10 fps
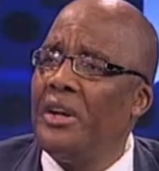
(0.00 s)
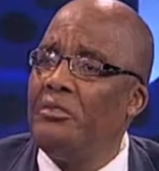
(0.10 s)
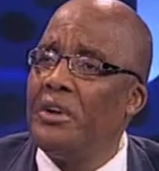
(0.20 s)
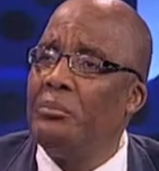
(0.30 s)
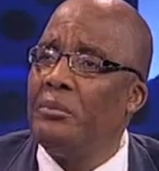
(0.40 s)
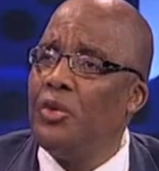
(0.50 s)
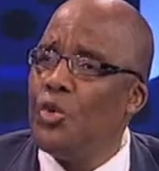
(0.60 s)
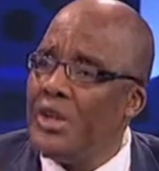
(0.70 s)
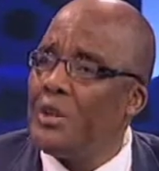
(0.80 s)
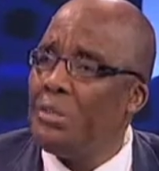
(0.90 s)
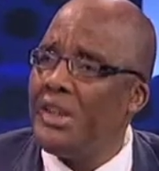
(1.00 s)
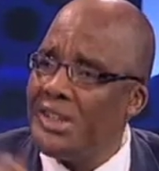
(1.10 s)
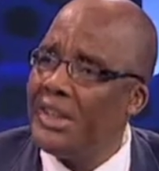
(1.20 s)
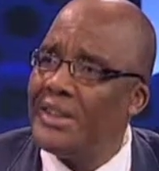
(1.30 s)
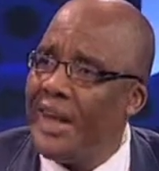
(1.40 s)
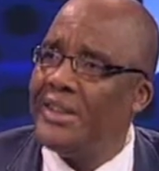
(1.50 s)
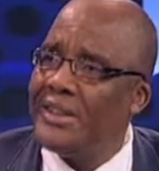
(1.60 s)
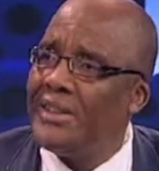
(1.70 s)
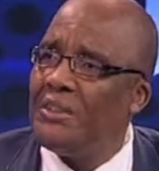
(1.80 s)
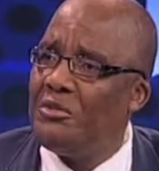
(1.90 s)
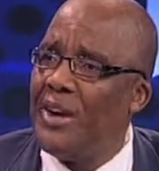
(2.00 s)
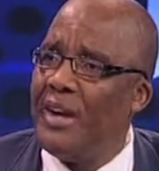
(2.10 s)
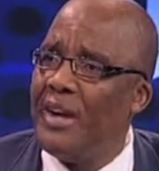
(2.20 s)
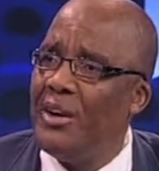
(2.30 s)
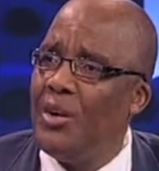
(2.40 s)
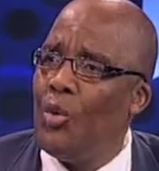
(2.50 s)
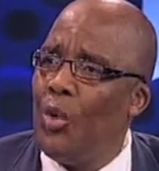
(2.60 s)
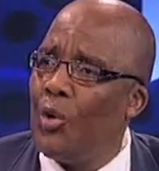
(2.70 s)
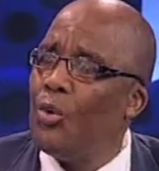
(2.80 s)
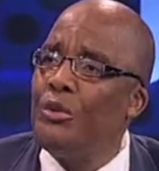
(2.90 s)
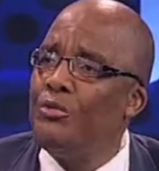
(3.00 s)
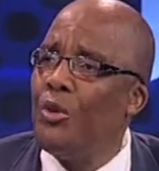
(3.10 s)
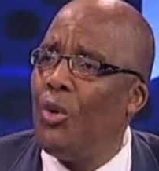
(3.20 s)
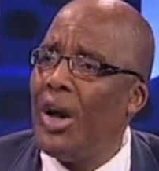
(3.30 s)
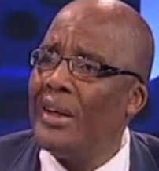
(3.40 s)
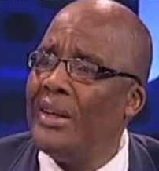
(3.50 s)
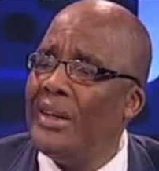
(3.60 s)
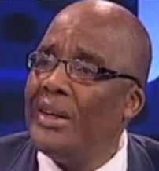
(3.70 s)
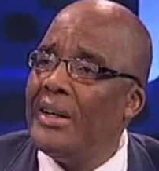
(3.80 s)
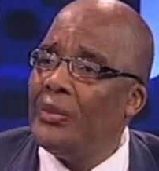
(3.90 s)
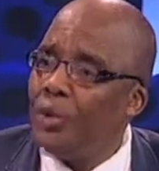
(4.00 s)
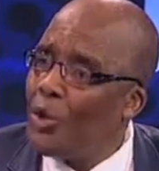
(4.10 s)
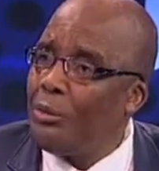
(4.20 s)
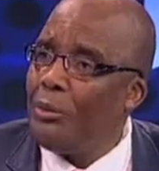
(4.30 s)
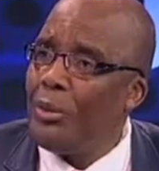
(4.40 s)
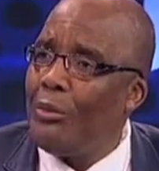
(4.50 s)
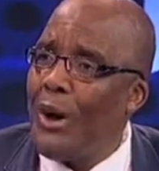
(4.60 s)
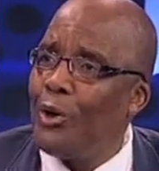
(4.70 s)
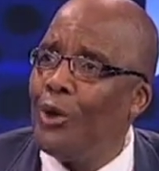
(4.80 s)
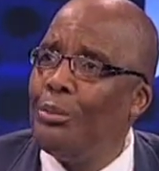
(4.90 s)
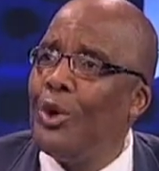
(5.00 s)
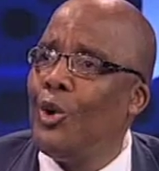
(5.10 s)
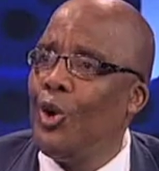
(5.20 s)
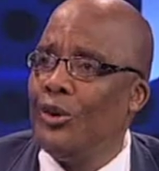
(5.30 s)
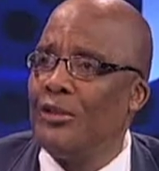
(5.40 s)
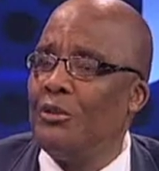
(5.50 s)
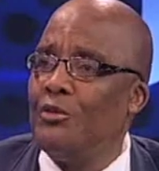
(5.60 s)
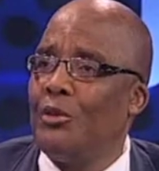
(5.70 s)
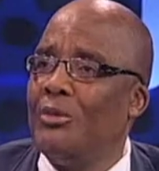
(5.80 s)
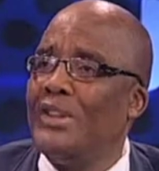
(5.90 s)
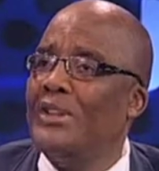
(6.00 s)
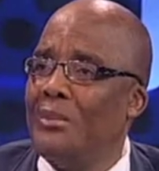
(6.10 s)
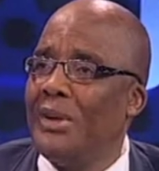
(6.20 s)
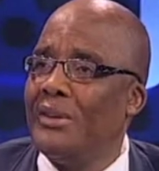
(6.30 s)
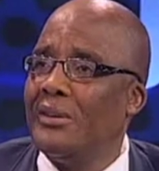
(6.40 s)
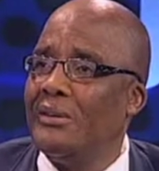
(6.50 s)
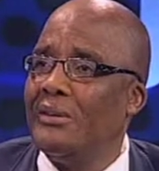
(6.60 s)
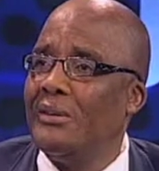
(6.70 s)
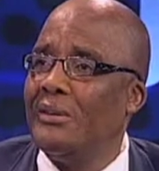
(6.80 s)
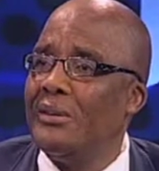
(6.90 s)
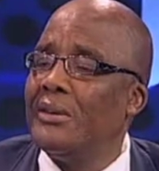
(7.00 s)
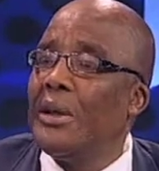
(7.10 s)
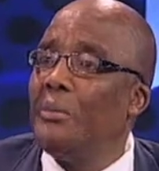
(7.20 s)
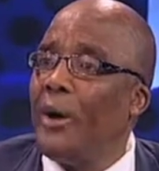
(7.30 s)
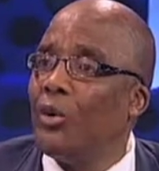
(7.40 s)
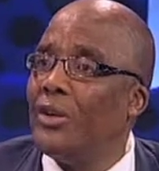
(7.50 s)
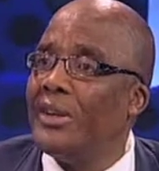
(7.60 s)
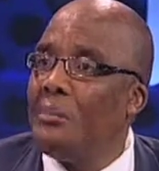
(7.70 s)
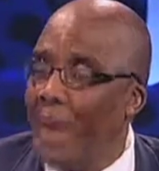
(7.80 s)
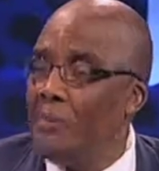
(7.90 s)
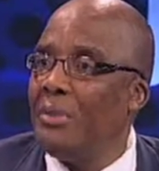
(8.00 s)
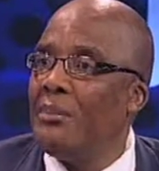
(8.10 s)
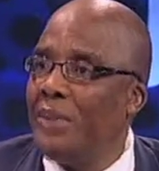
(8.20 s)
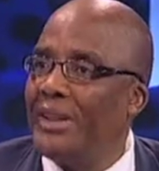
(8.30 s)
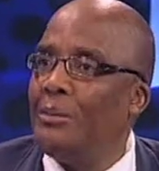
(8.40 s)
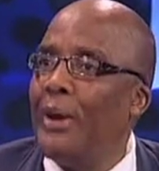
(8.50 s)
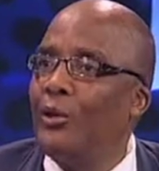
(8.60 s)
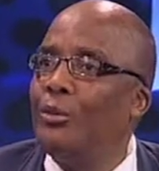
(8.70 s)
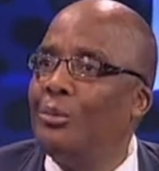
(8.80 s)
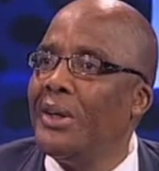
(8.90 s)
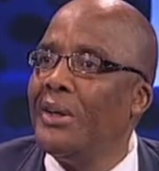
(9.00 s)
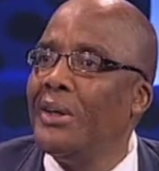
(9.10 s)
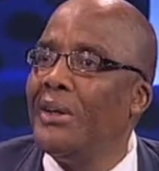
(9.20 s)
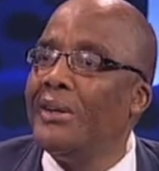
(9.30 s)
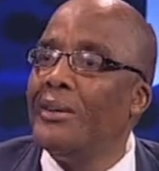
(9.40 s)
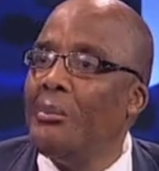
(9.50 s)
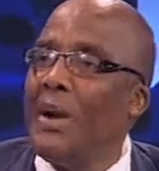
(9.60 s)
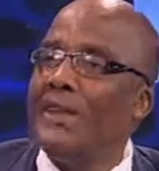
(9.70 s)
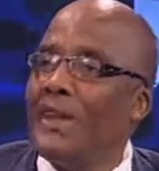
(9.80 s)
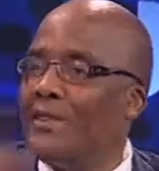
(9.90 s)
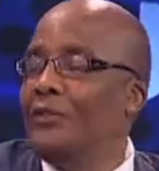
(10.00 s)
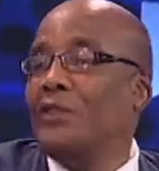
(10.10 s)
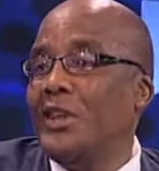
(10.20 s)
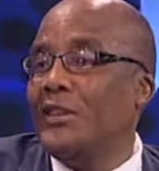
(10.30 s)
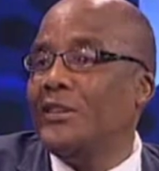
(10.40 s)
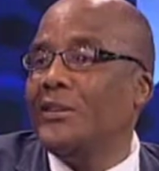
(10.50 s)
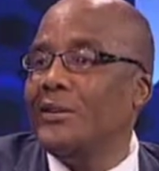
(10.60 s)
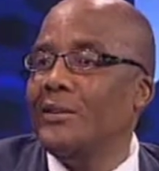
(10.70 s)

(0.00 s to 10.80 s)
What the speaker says: have a unique patient identifier. We are looking for one. Those people might not be lost from treatment. They might be, but they might not be. They might just have changed